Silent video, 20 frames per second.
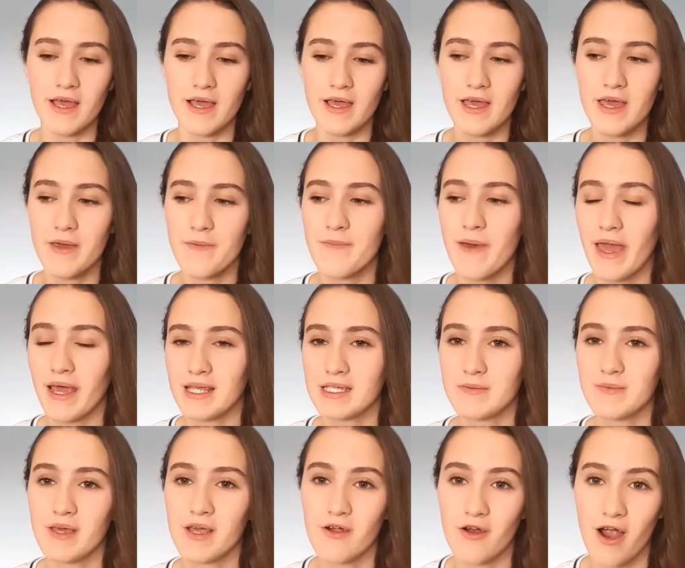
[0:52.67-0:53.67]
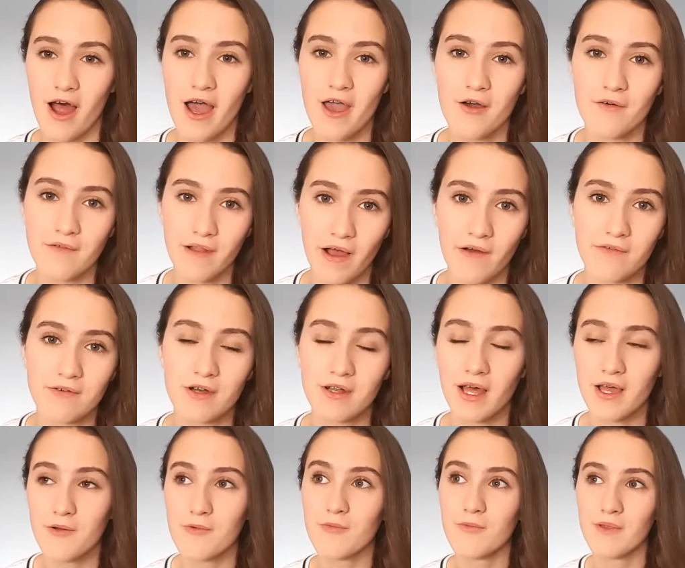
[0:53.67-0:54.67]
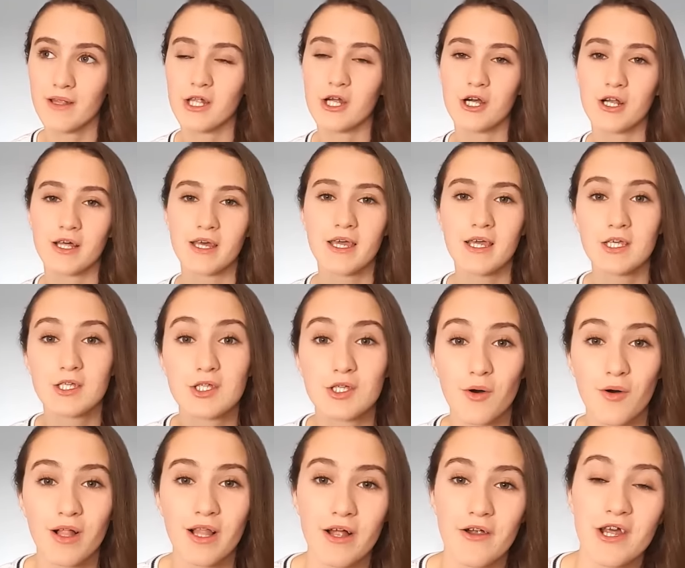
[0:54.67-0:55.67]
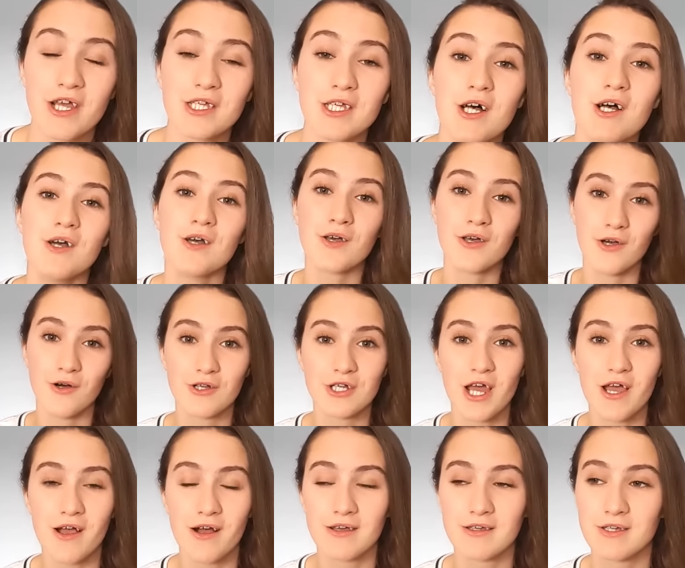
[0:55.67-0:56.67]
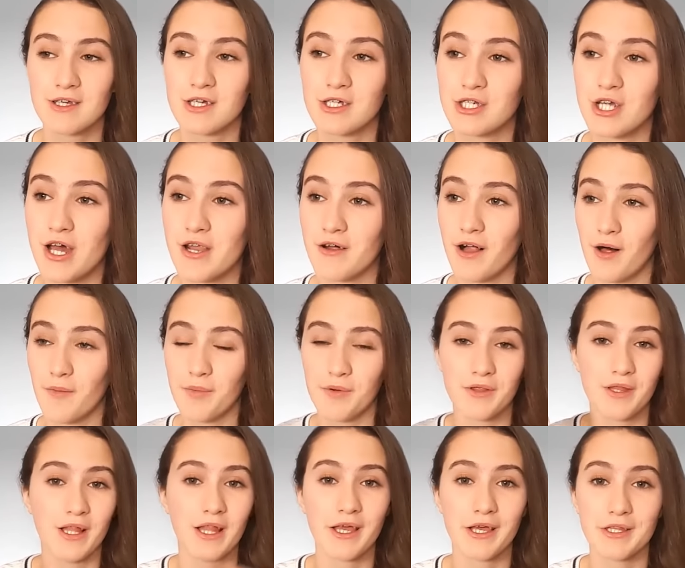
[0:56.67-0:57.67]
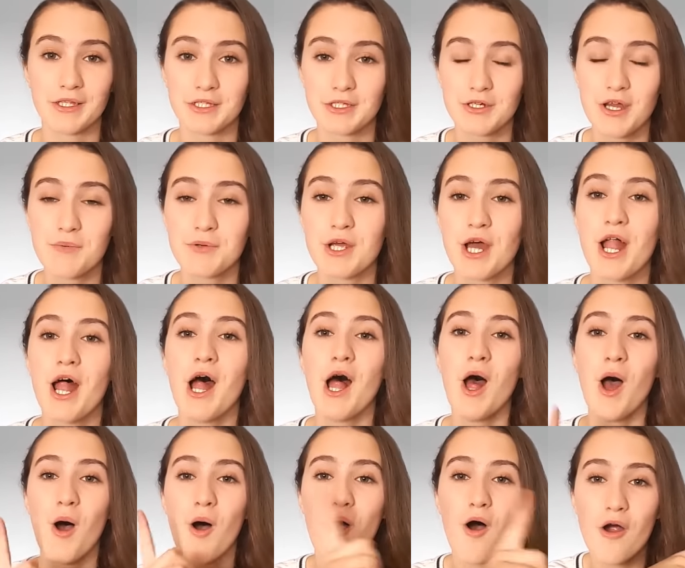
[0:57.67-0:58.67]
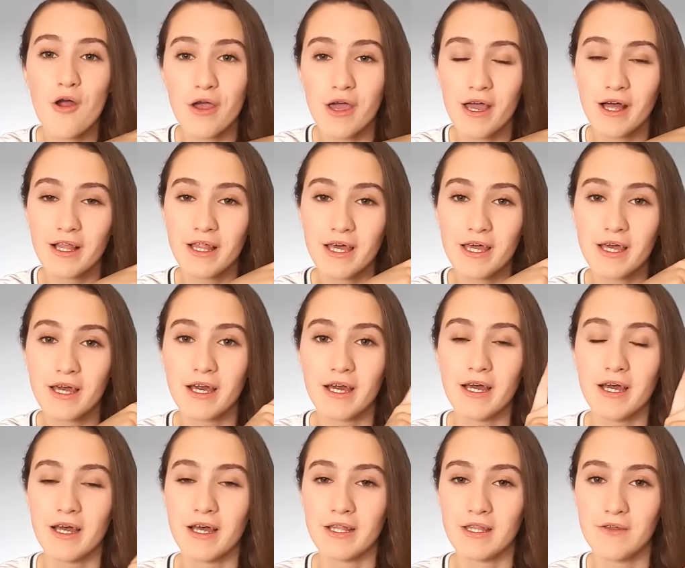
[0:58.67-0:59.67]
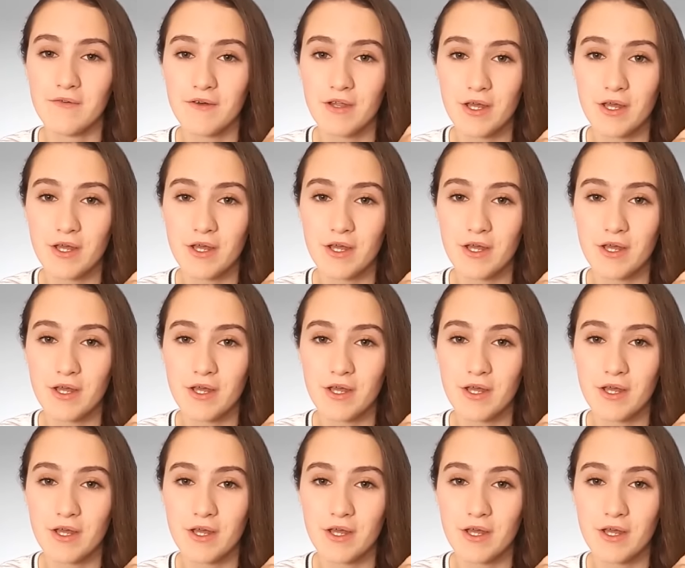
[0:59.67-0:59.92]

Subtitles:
he makes me cry of laughter, like literally, he's so hilarious. Go check out his channel, I'll put the link in the description. Or you can click the